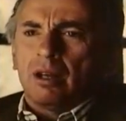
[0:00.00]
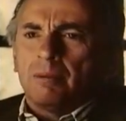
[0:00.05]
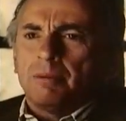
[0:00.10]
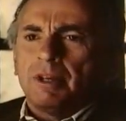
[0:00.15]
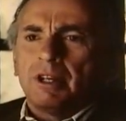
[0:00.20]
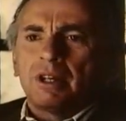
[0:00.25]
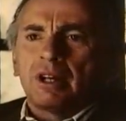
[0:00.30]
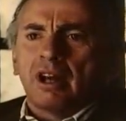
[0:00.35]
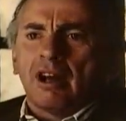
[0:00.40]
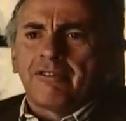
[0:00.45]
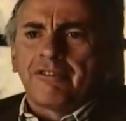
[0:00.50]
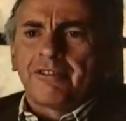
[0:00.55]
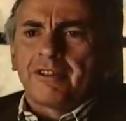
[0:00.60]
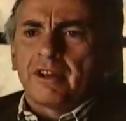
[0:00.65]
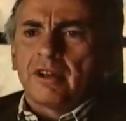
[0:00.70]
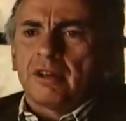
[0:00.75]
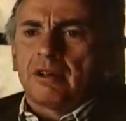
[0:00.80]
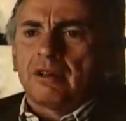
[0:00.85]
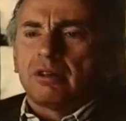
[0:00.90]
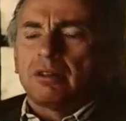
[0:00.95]
I mean,
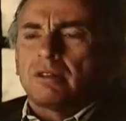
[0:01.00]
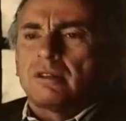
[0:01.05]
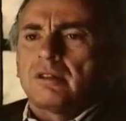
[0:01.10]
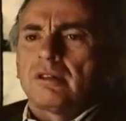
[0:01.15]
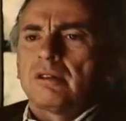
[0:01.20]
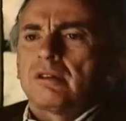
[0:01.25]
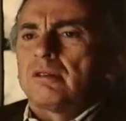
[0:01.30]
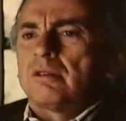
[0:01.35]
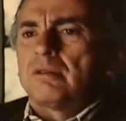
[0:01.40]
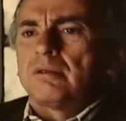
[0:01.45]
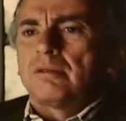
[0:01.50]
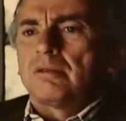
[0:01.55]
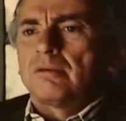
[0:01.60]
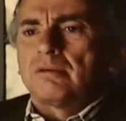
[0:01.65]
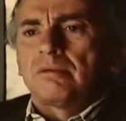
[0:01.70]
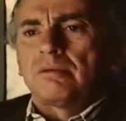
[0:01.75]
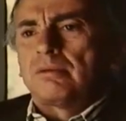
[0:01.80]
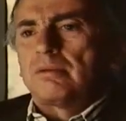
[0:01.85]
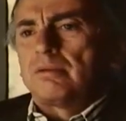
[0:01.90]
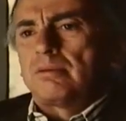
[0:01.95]
Kafka is a
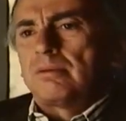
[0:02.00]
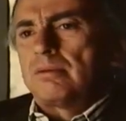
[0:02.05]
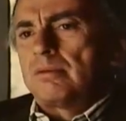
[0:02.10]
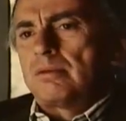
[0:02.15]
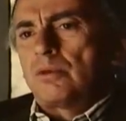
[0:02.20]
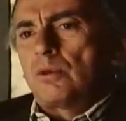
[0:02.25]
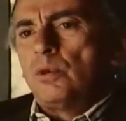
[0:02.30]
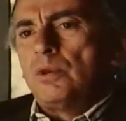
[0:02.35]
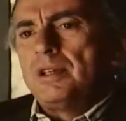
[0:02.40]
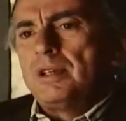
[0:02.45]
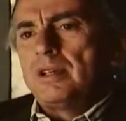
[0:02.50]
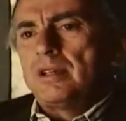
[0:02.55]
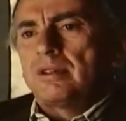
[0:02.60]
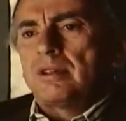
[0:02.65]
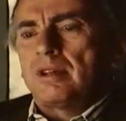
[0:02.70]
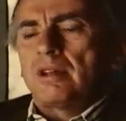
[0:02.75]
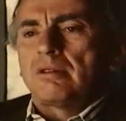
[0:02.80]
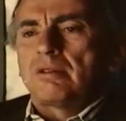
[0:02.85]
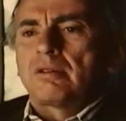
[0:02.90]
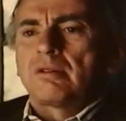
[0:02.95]

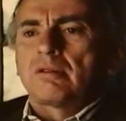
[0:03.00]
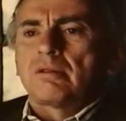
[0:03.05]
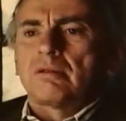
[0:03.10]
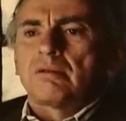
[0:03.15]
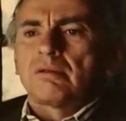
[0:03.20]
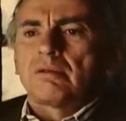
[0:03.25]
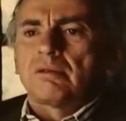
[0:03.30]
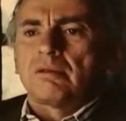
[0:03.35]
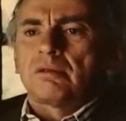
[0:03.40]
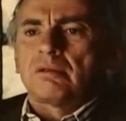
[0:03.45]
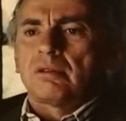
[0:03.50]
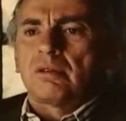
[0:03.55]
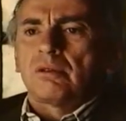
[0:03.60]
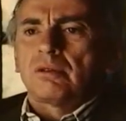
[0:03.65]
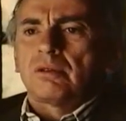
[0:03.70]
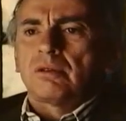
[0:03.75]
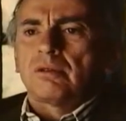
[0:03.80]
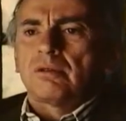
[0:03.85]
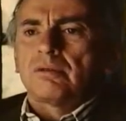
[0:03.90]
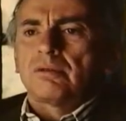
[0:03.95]
quintessential
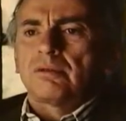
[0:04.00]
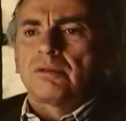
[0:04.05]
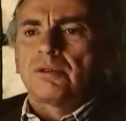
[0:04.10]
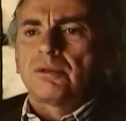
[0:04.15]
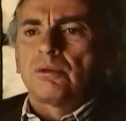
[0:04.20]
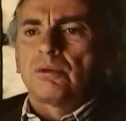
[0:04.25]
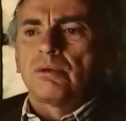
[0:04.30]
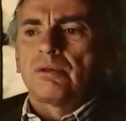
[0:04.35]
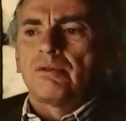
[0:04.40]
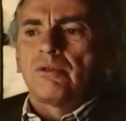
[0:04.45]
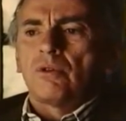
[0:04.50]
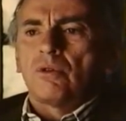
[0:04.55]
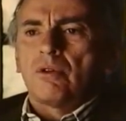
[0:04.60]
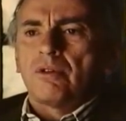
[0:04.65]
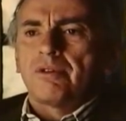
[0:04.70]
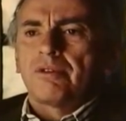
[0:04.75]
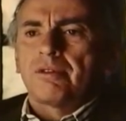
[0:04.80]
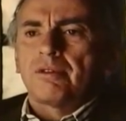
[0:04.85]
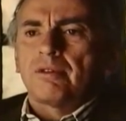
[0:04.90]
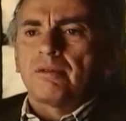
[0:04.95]
sort of
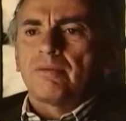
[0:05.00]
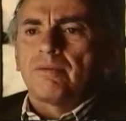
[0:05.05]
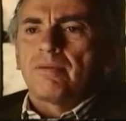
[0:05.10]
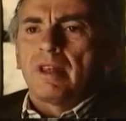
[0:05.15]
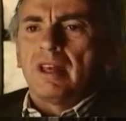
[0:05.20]
author.